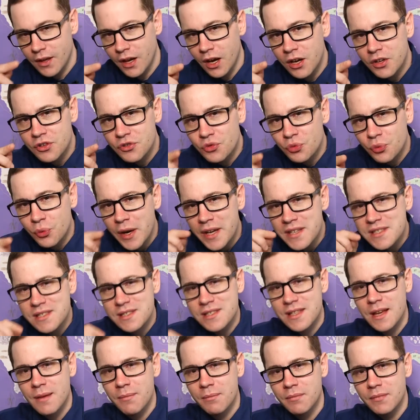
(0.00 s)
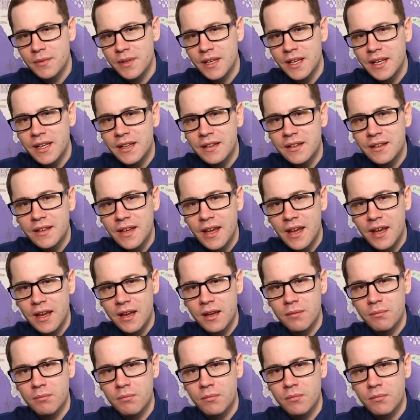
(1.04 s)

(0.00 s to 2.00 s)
address them in game.